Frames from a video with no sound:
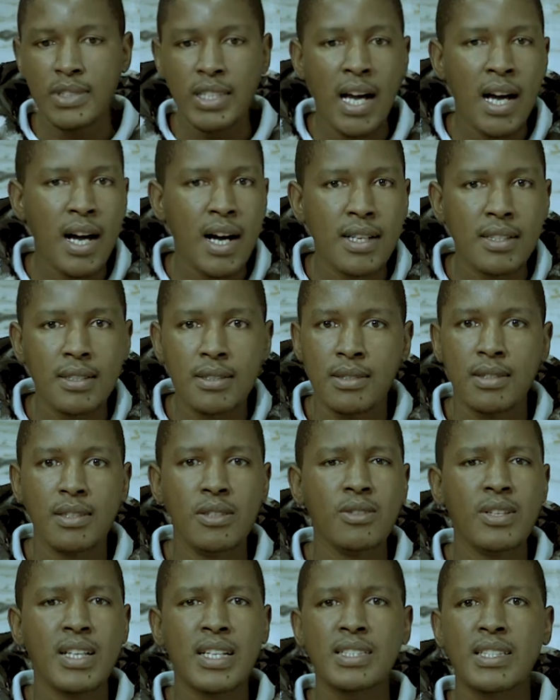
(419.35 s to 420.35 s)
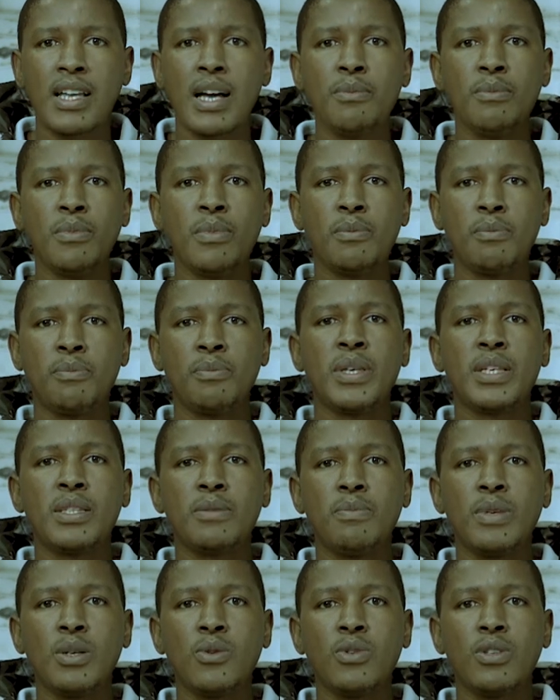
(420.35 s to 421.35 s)
uh, see you next time peace
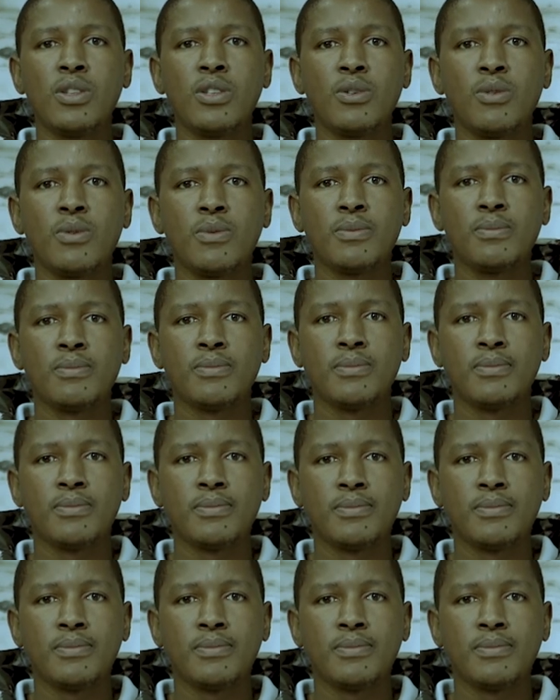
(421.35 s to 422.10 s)
be with you